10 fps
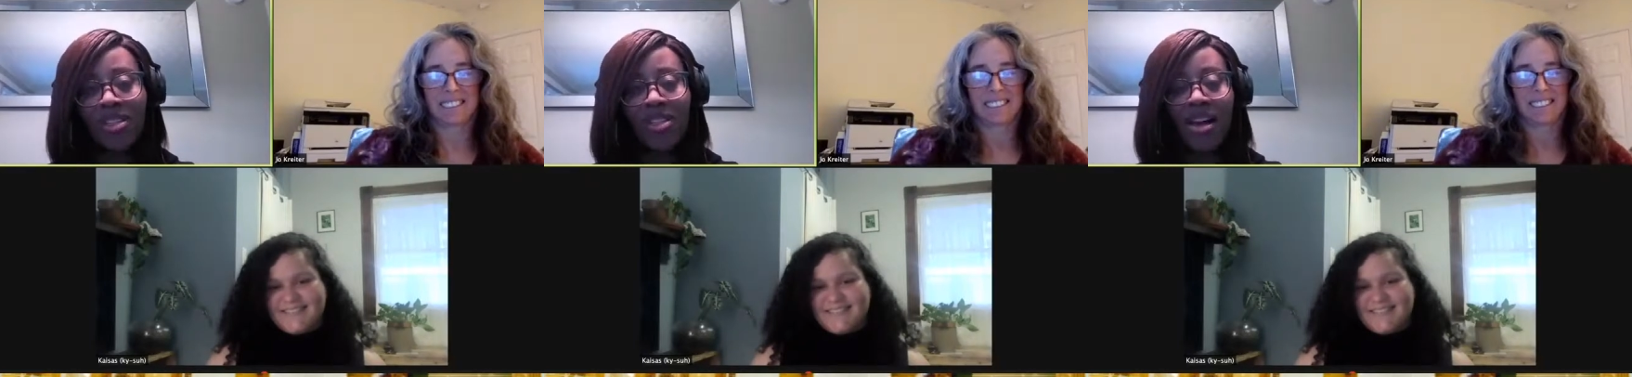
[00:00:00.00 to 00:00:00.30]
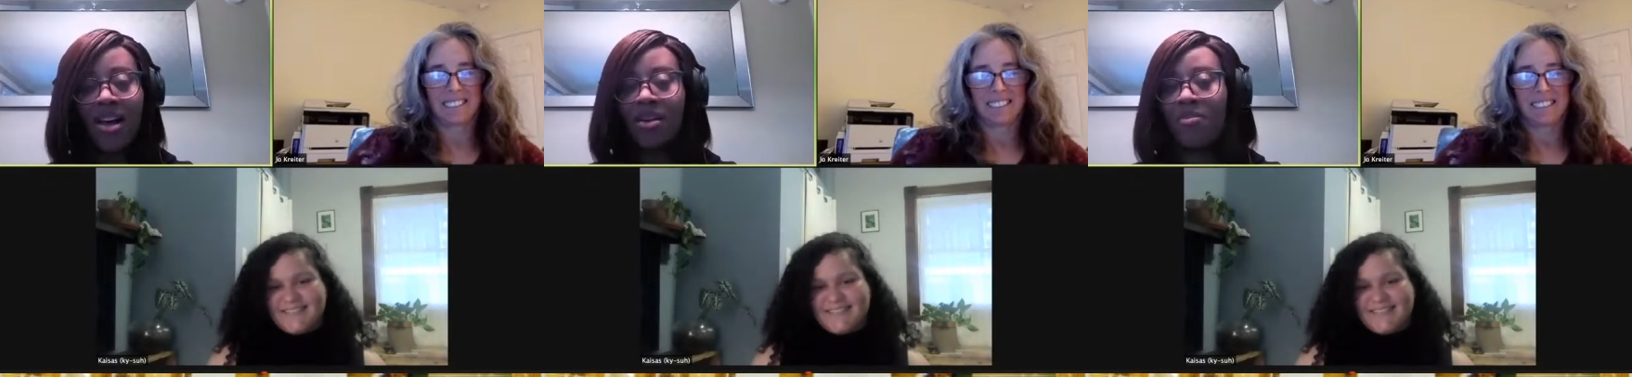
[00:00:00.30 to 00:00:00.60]

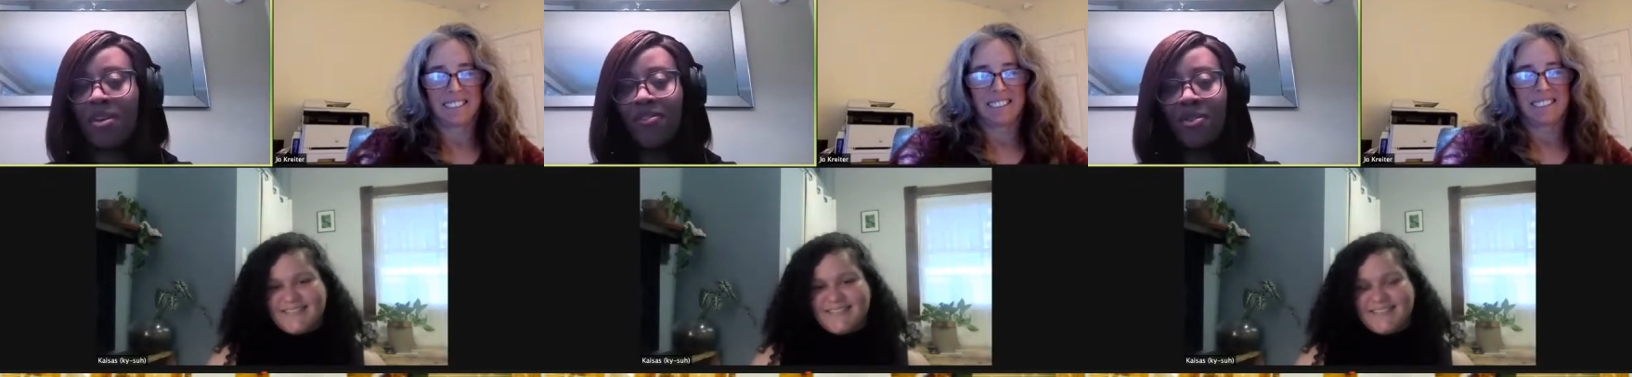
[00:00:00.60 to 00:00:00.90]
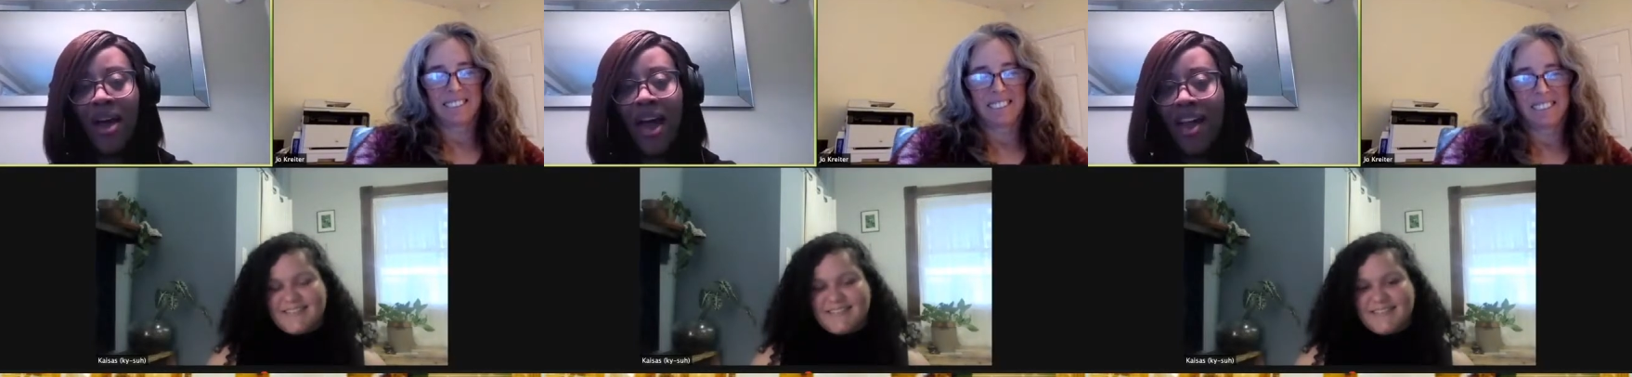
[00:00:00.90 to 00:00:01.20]
Speaker 1: um, if you
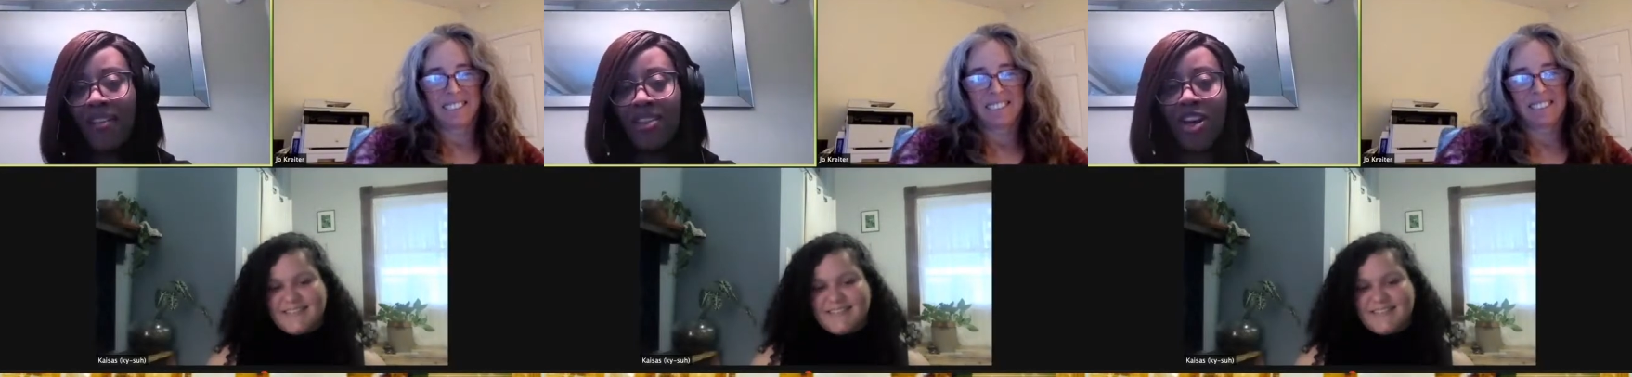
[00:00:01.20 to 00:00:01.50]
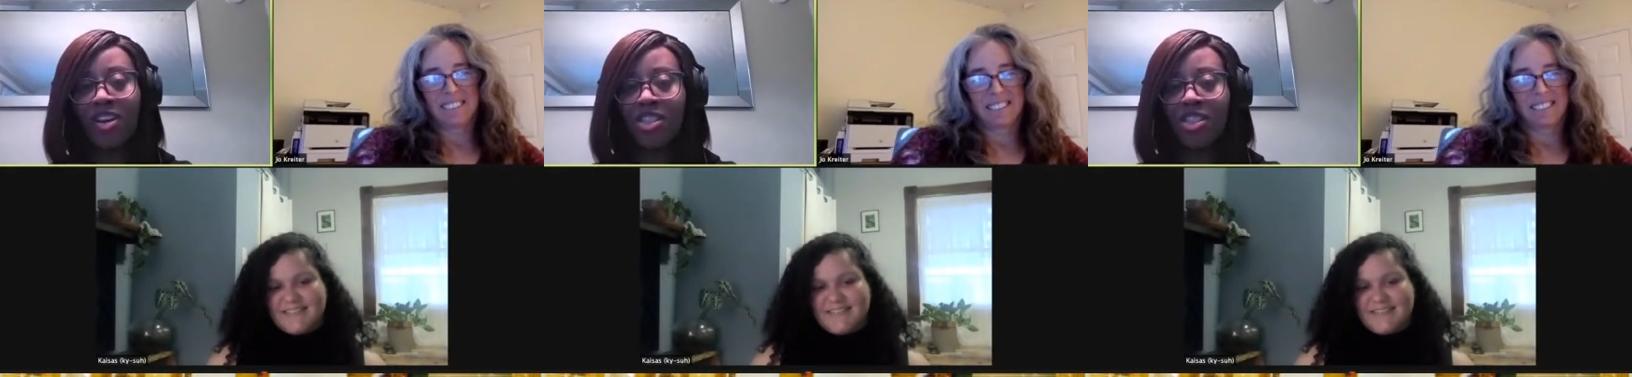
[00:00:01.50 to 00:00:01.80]
have the
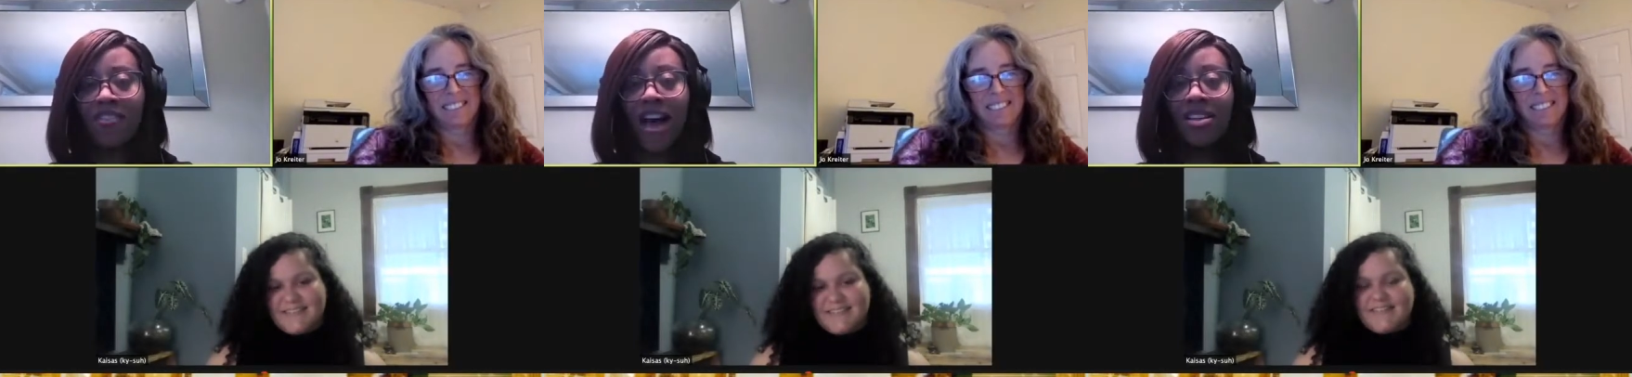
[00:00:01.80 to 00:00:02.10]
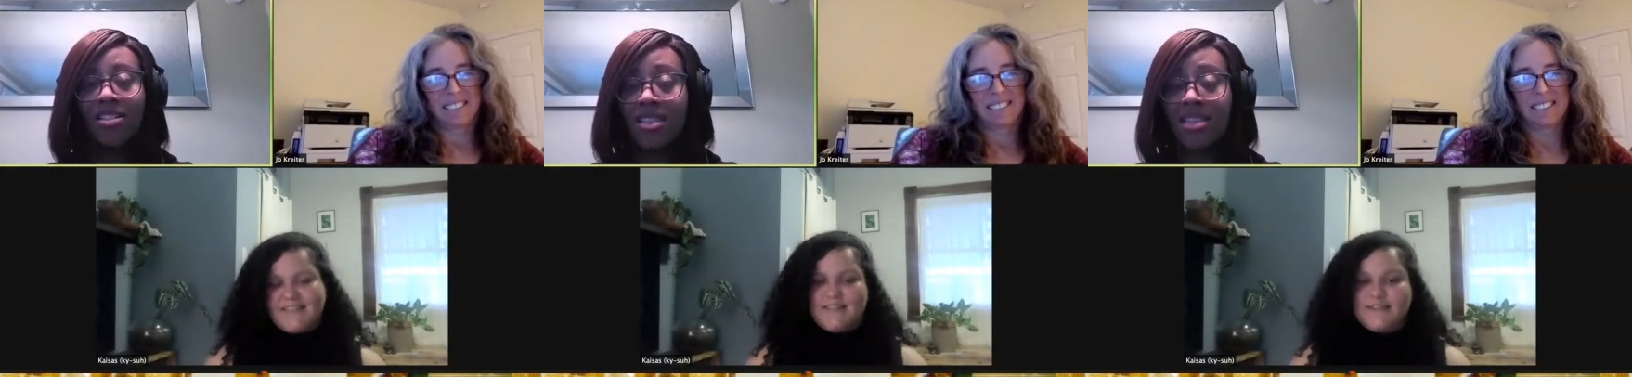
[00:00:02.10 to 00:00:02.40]
urge to
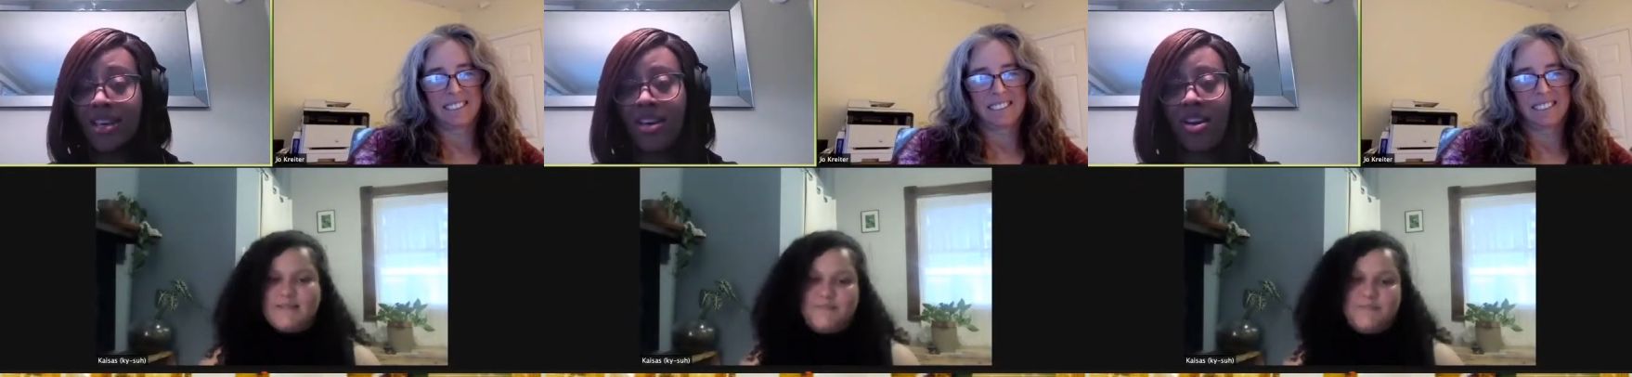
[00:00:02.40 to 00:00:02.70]
volunteer